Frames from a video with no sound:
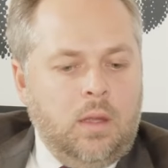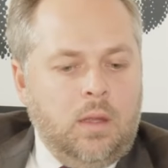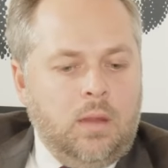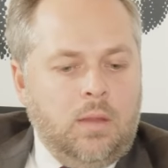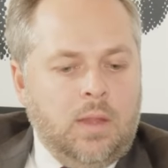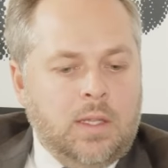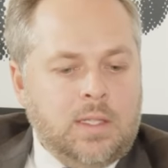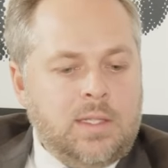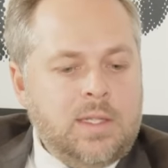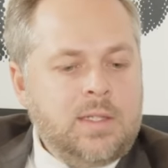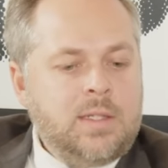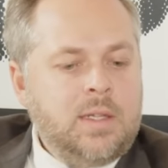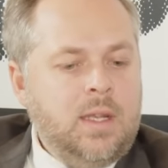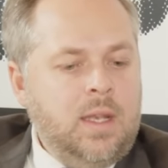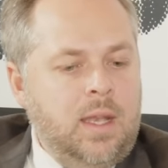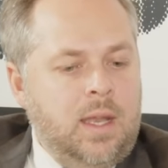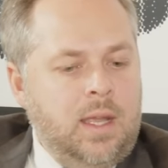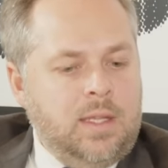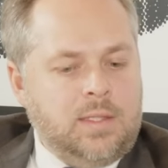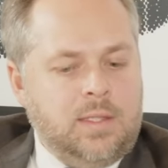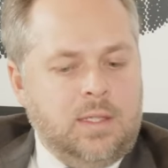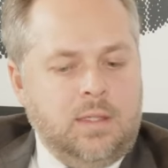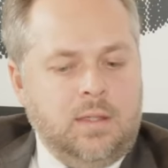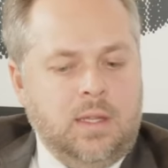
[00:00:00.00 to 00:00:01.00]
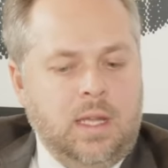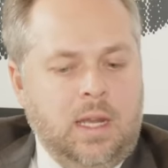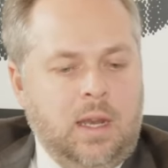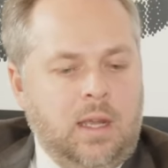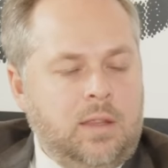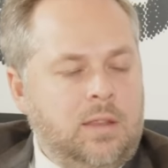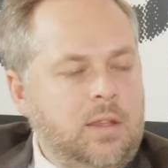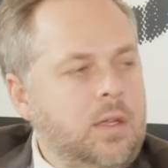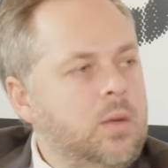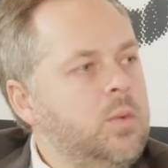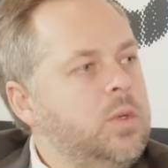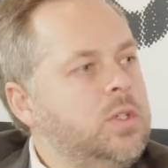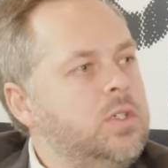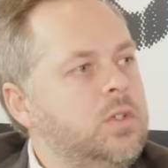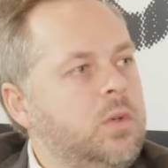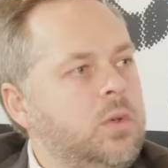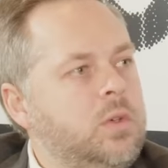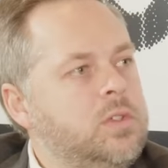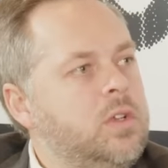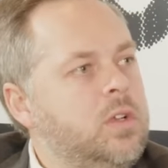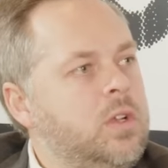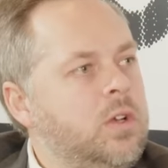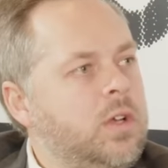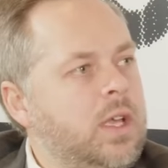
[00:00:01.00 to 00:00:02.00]
this is a lesson that I think we should
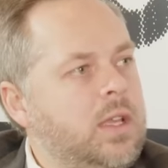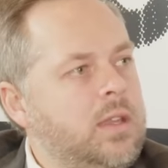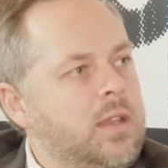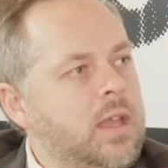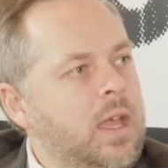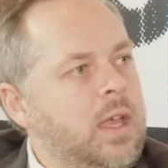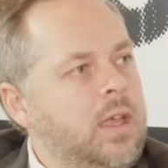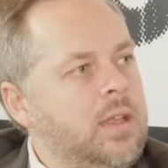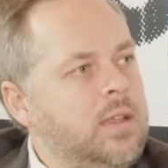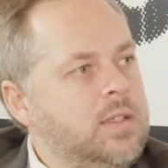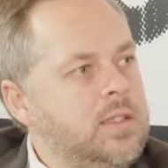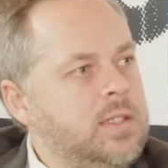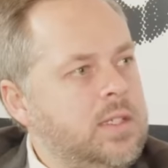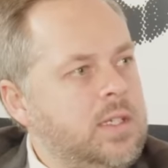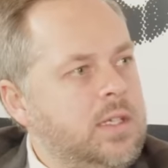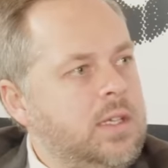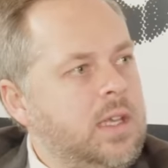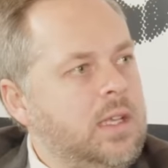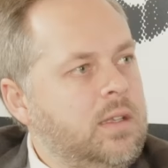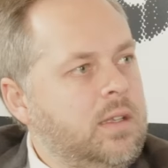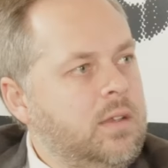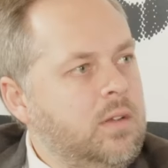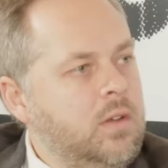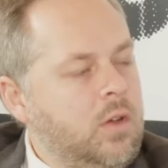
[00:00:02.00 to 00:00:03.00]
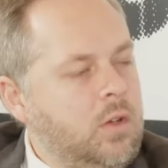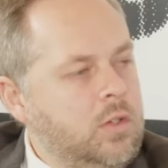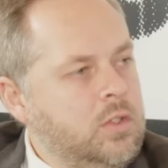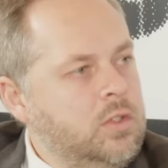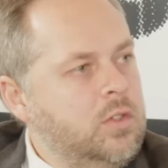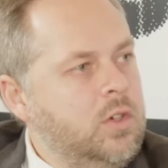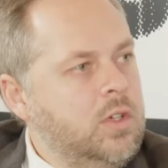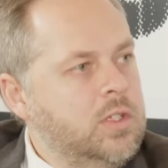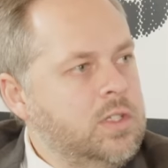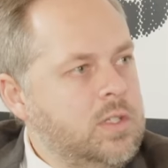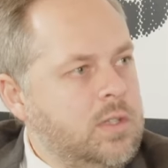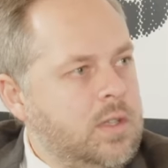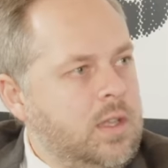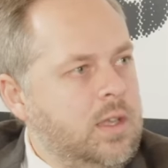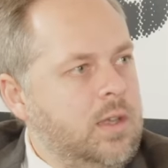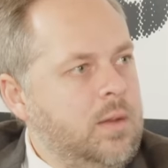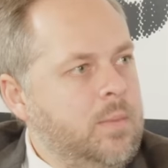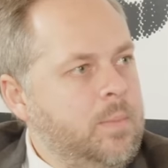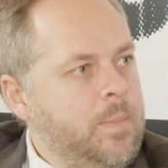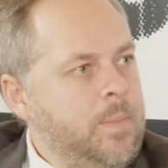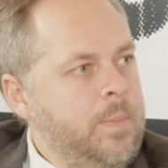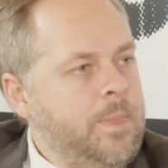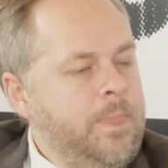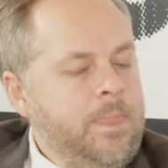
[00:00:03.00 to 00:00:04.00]
also look at the ANC and contrast there,
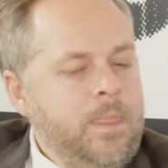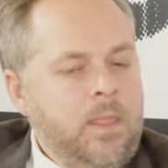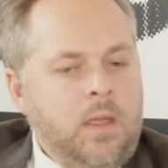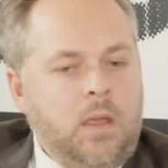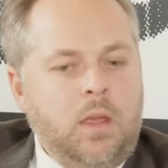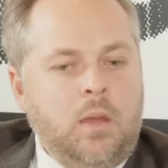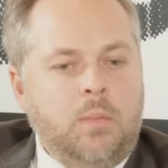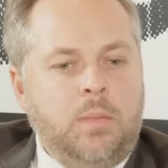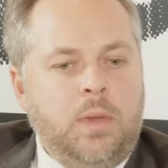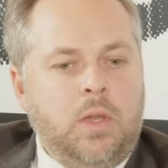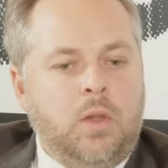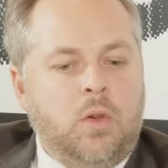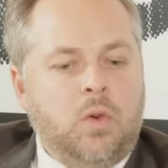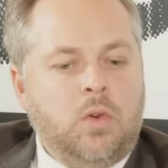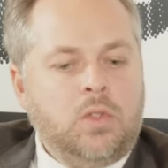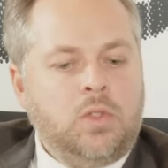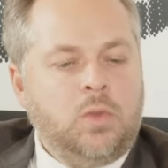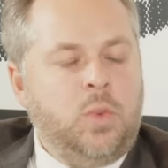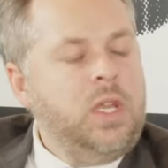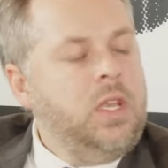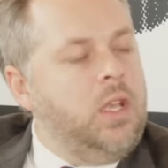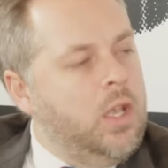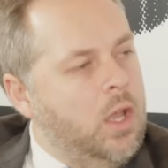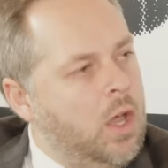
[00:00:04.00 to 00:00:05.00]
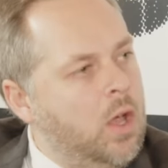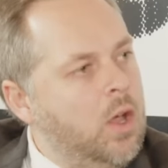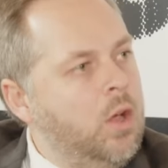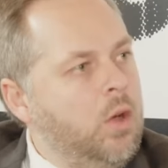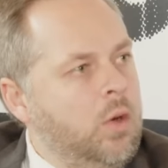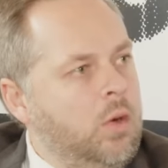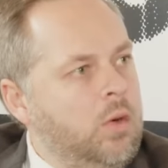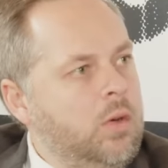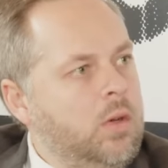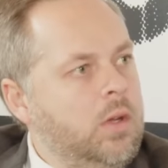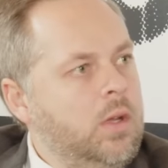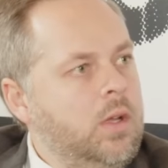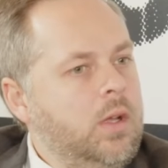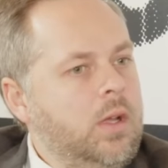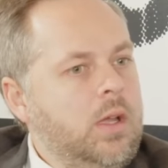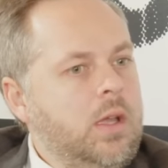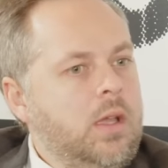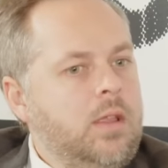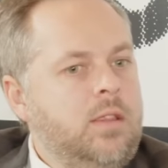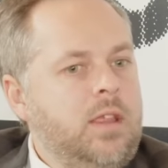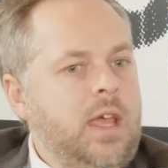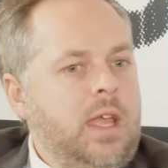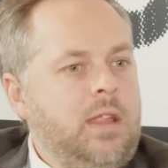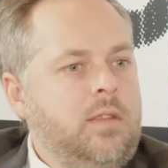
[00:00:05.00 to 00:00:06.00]
because we know
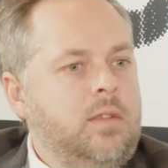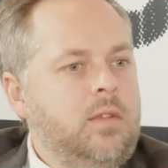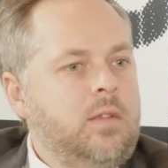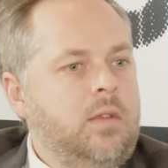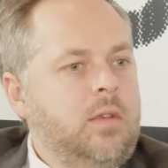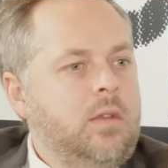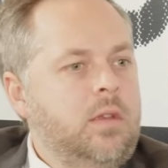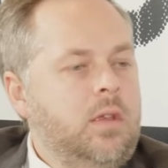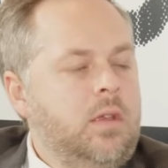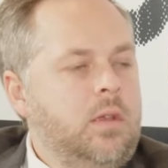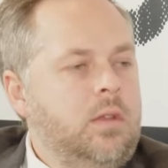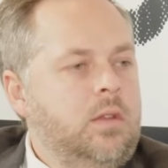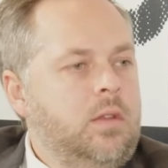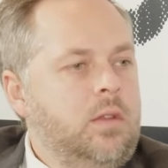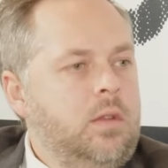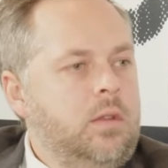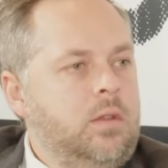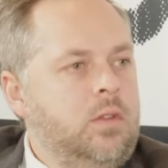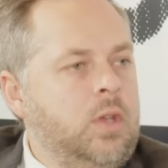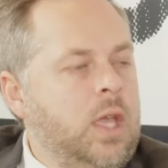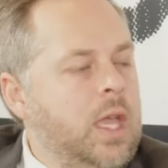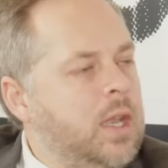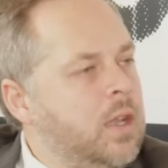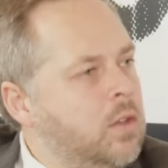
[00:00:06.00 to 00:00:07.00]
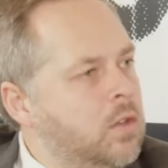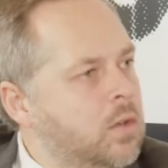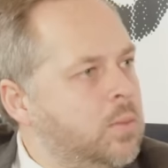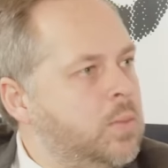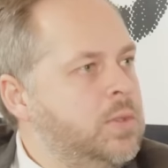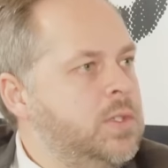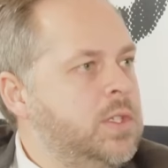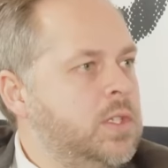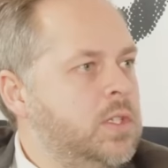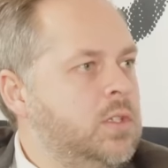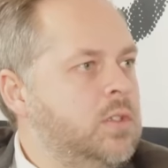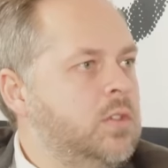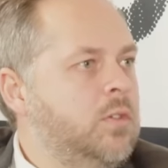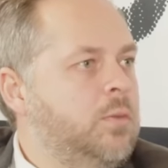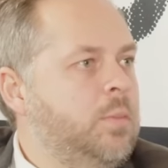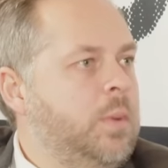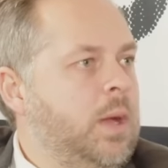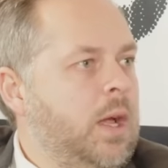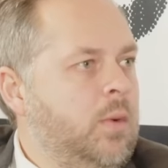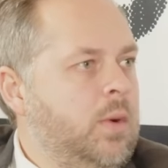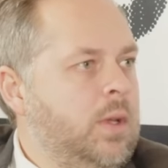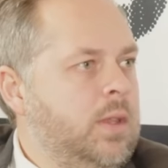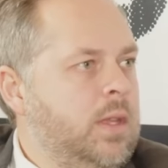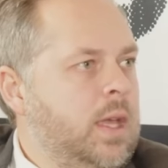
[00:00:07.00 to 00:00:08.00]
that to get into positions of
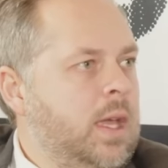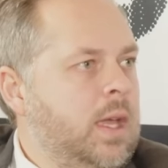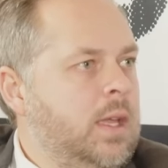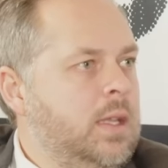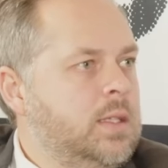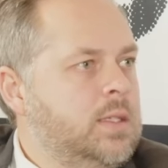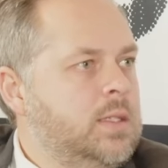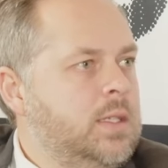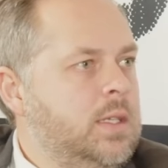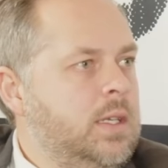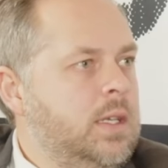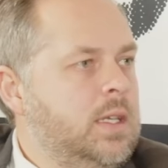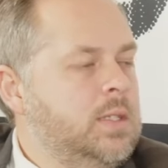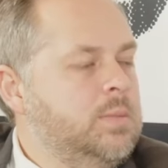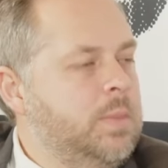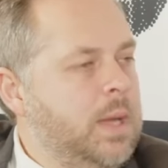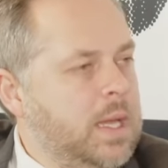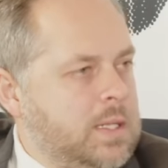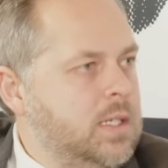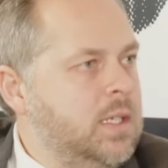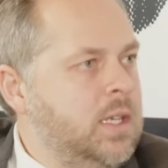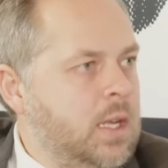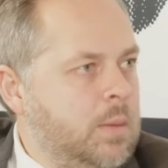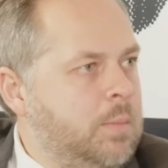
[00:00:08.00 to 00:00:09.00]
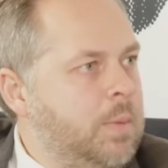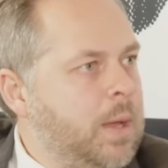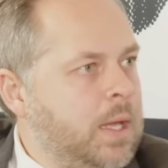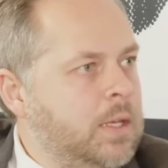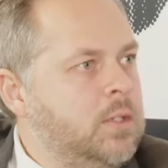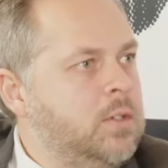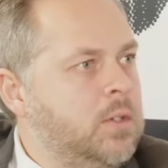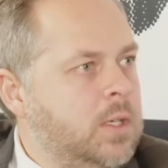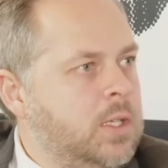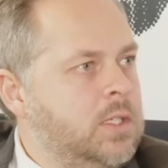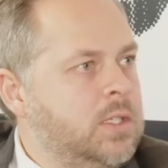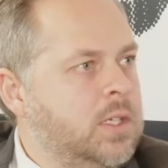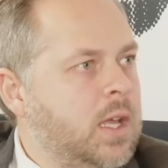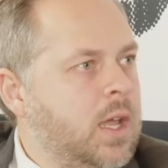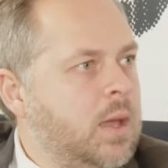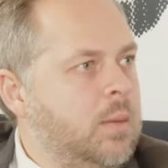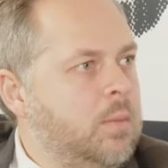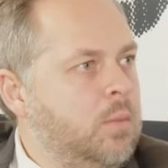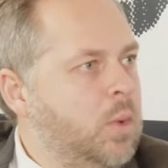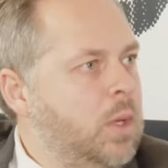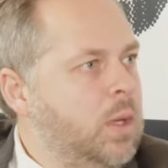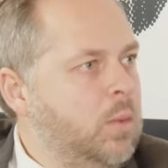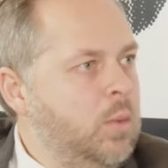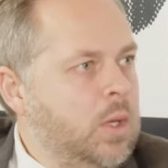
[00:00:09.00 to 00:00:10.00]
power in the ANC is basically a patronage game.
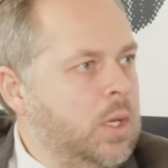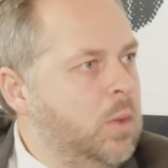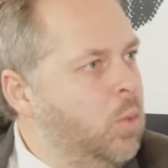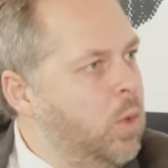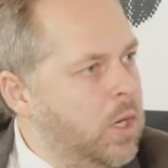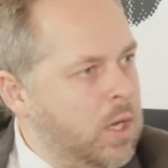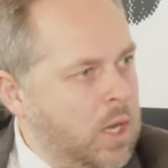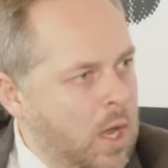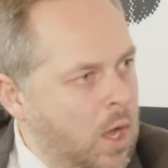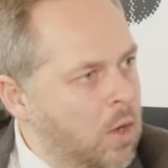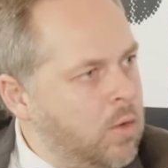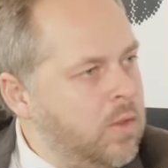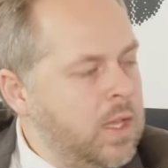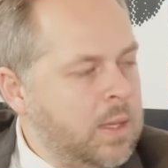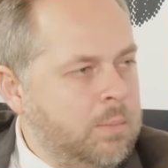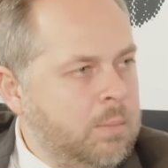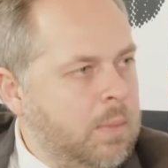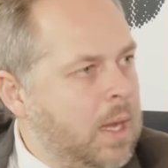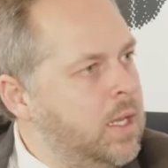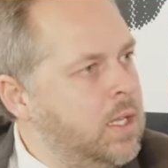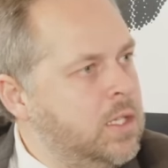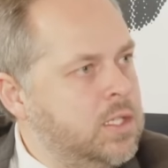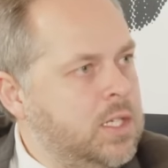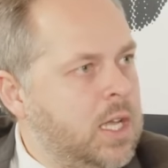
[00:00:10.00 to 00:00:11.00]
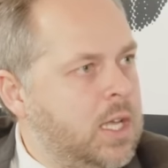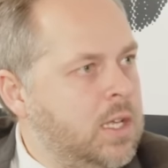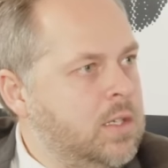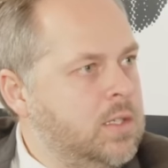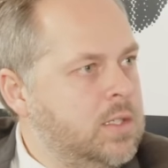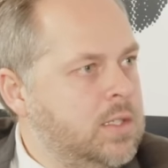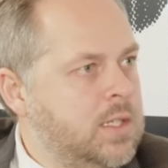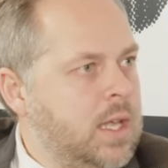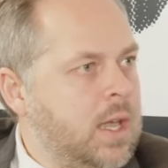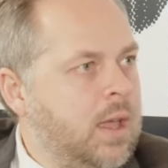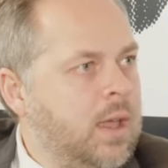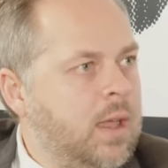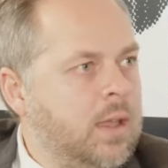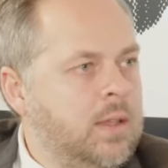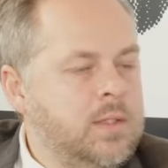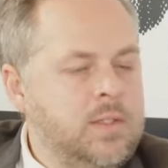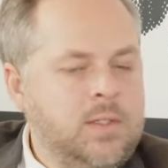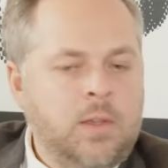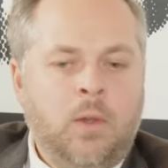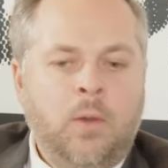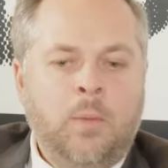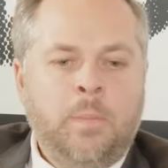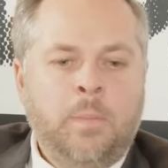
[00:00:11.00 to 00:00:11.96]
We know that money changes hands,